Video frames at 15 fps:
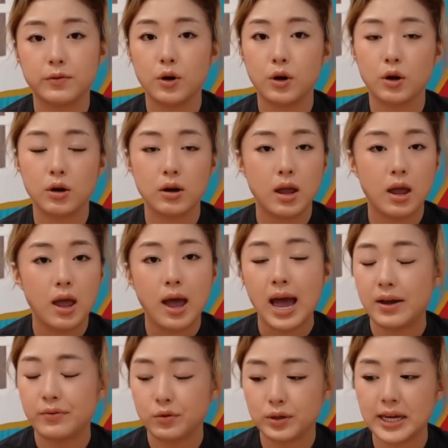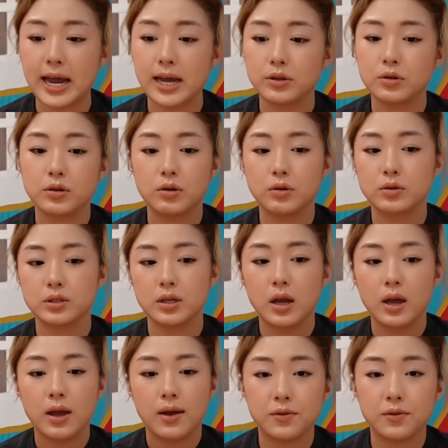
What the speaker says: oil, avocados,